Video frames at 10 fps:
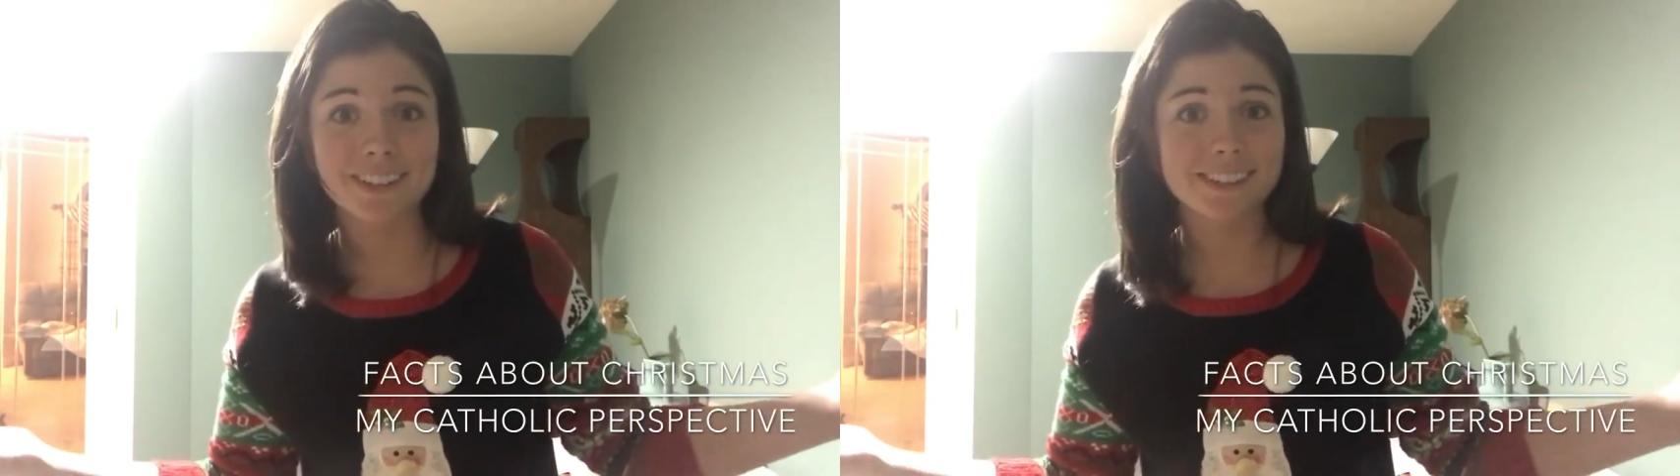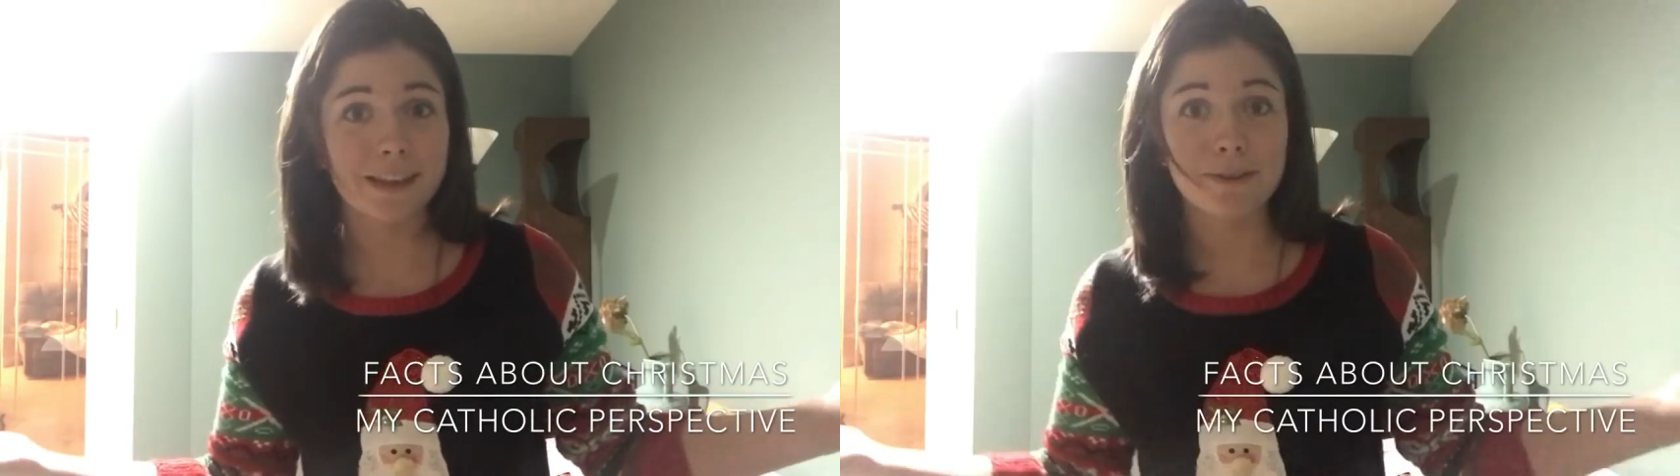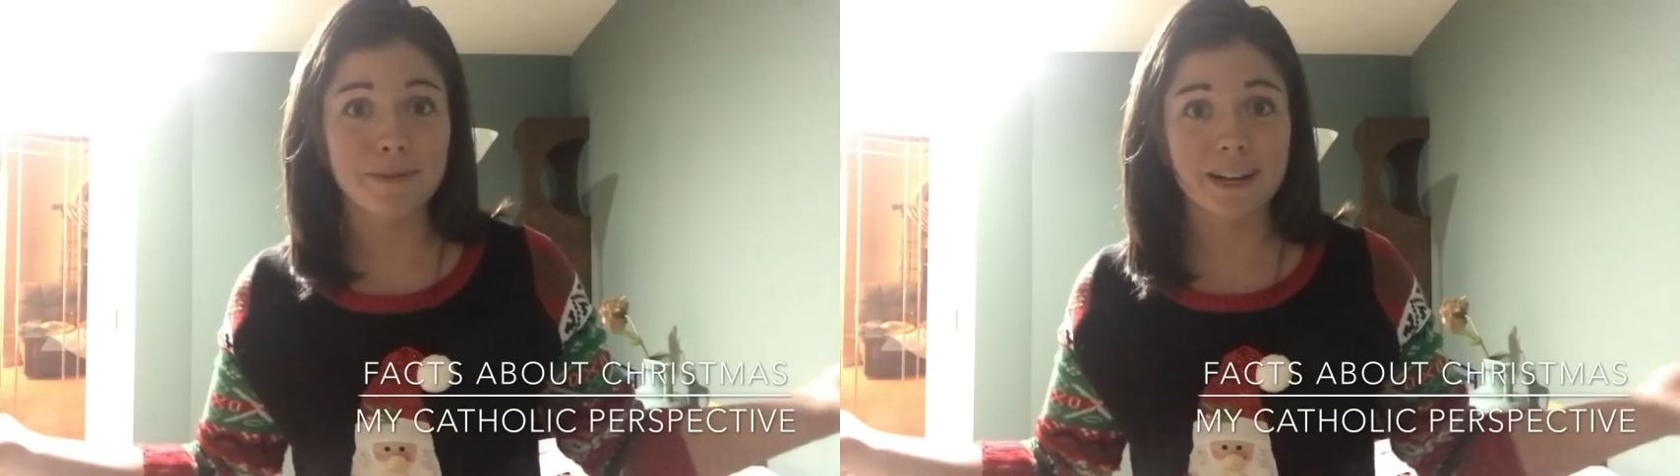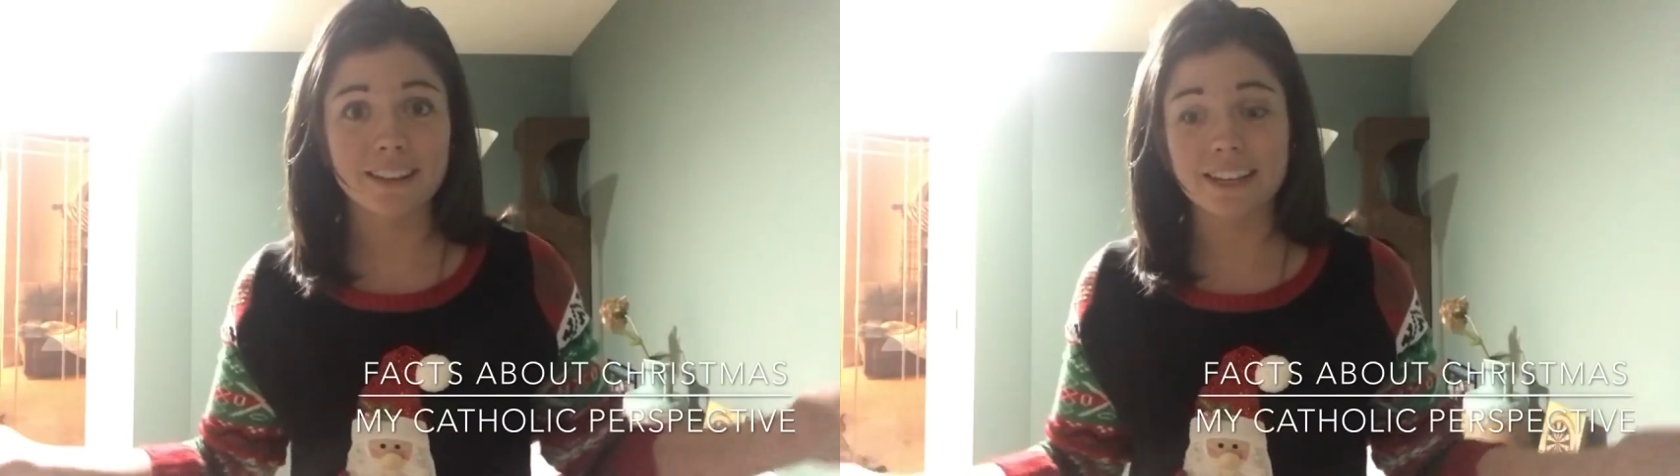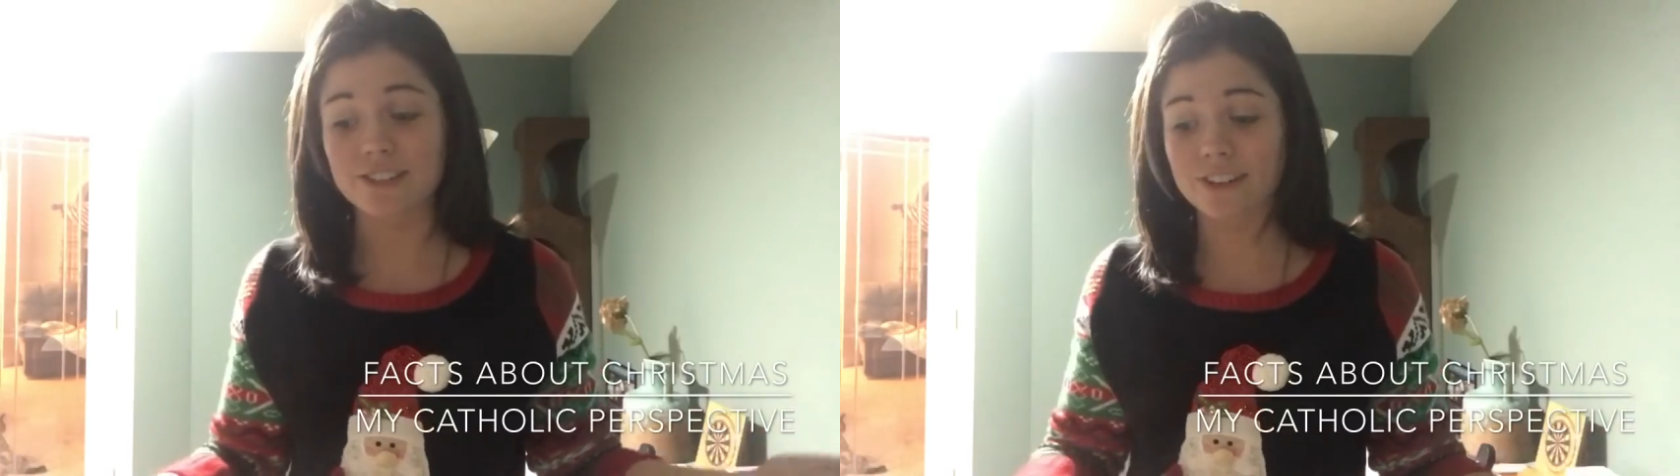you're
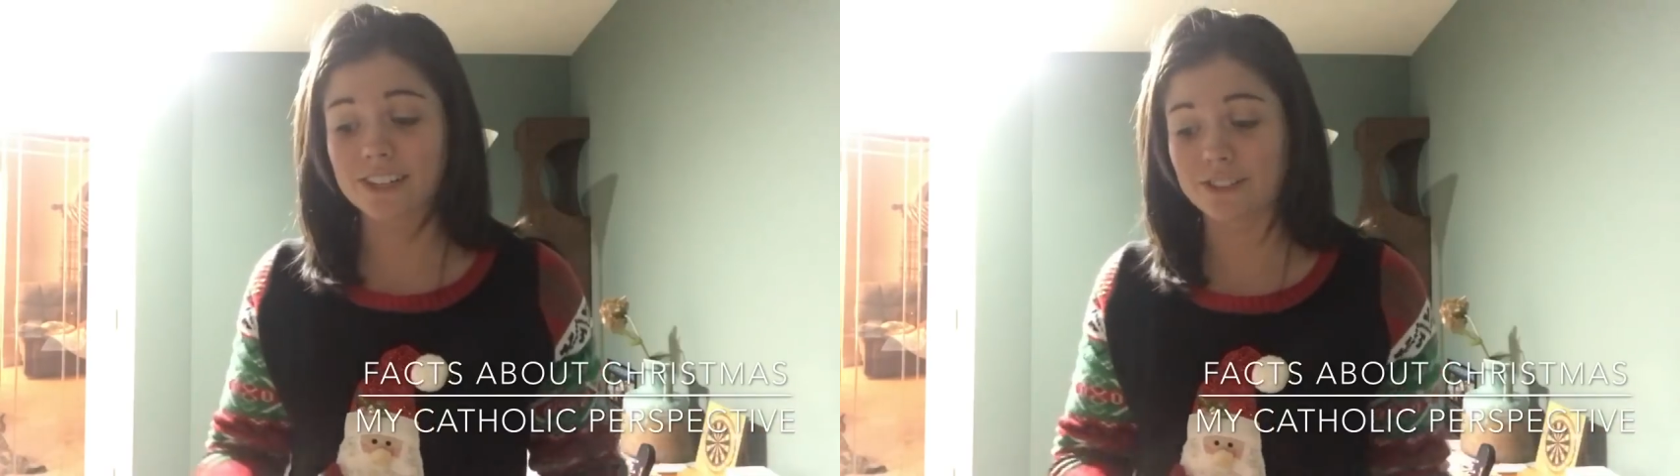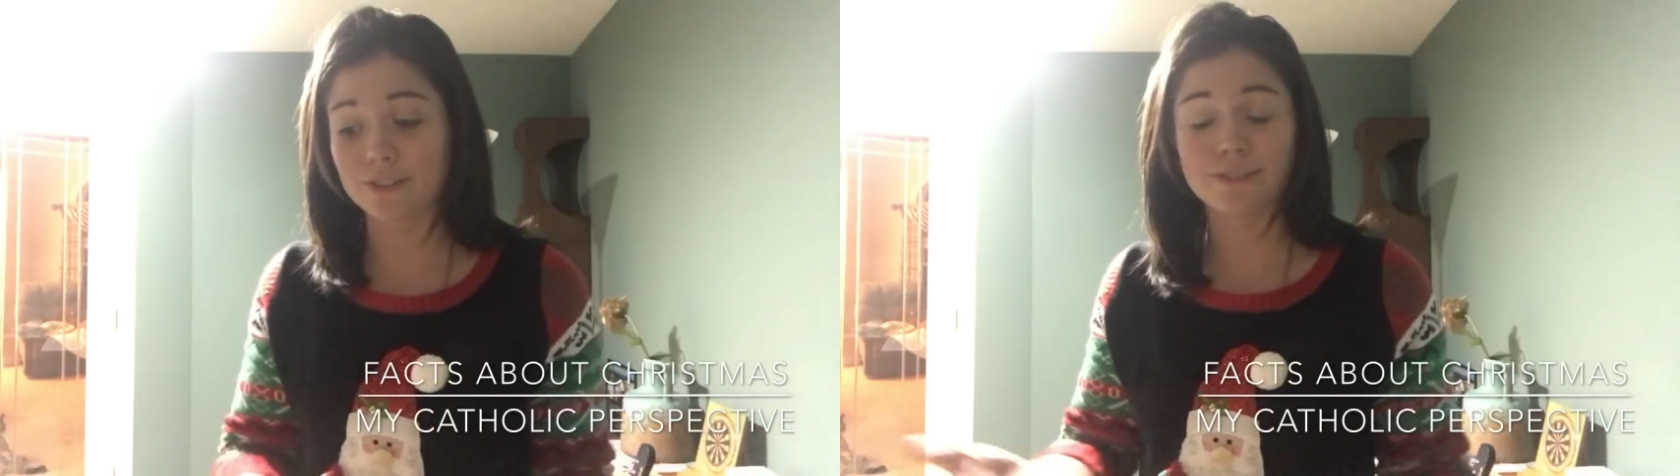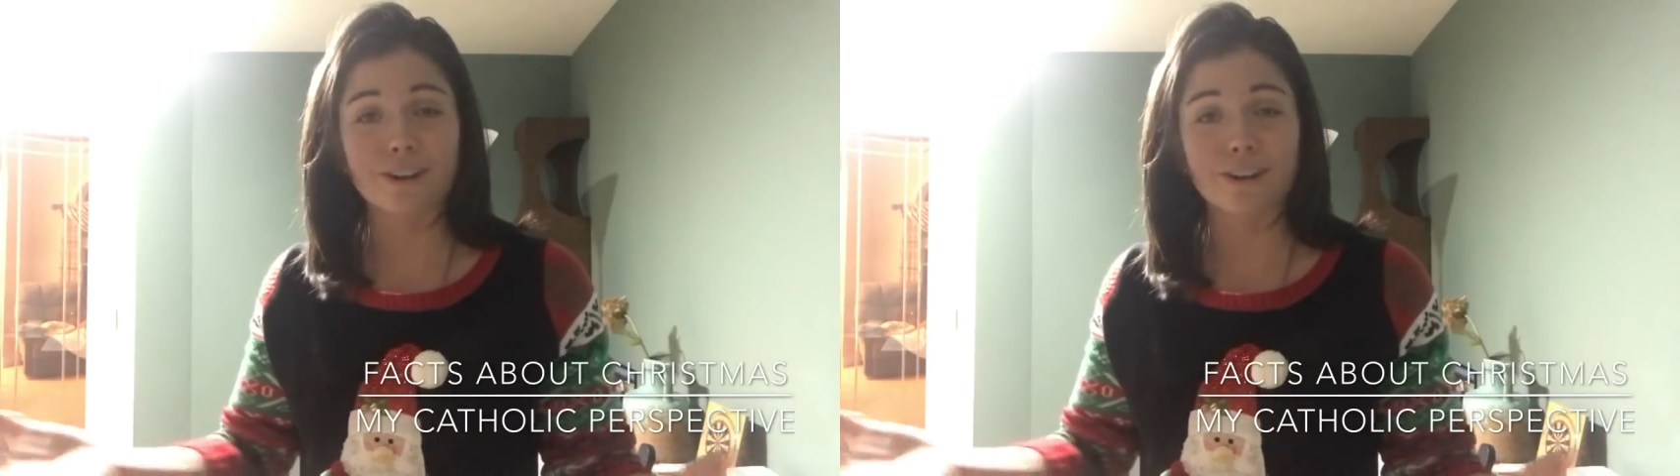celebrating. That's great too.